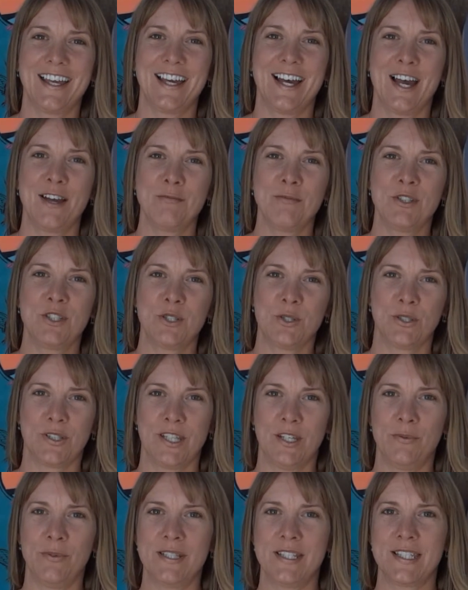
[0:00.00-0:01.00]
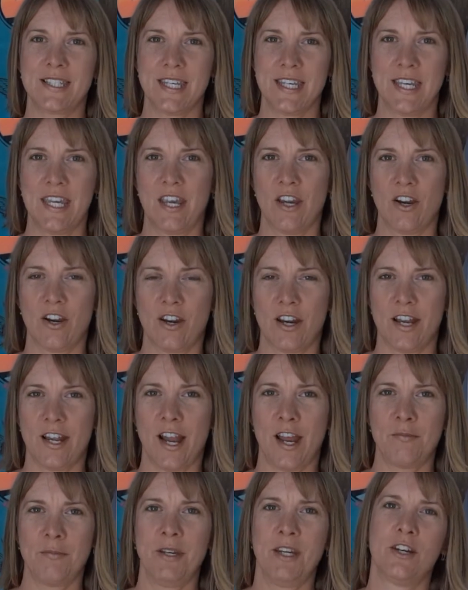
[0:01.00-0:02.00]
I'm Julie with Z Gear,
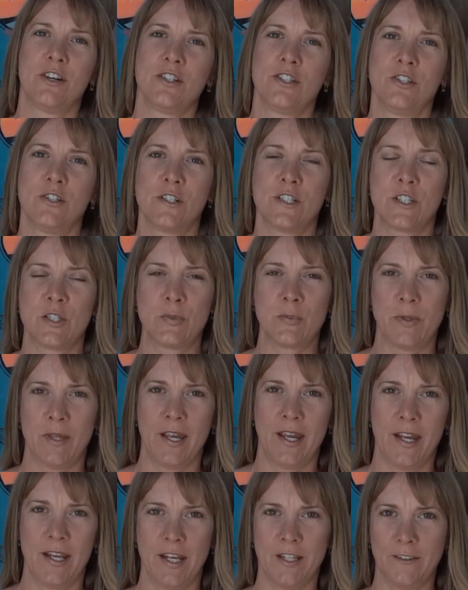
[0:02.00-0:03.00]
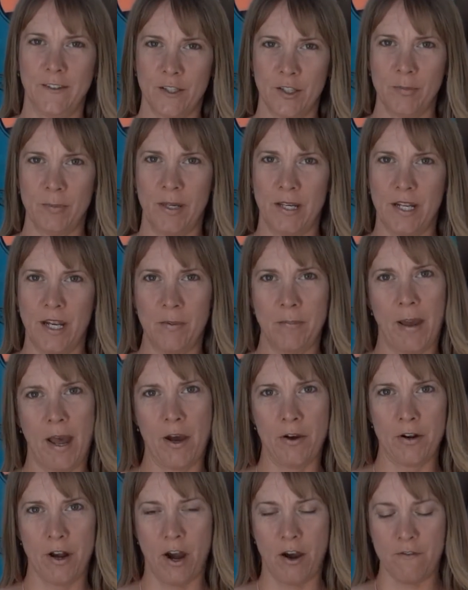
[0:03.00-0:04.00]
and I'm here to explain a little bit
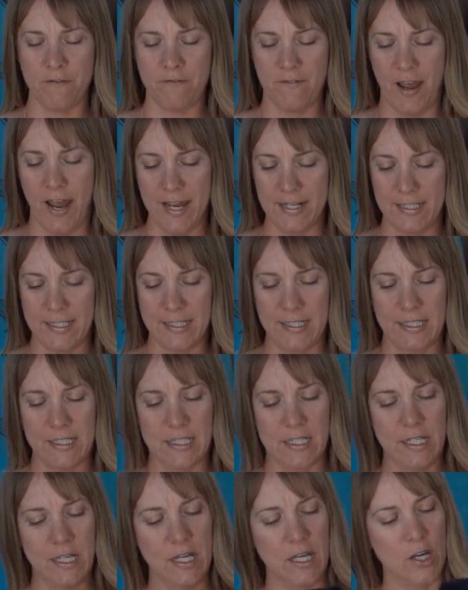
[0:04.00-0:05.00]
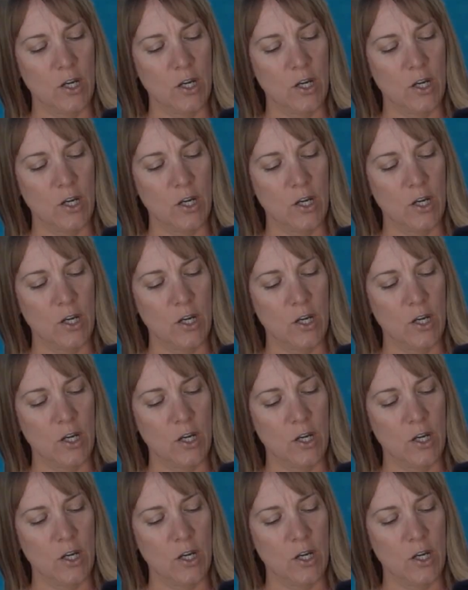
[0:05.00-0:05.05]
about our vest.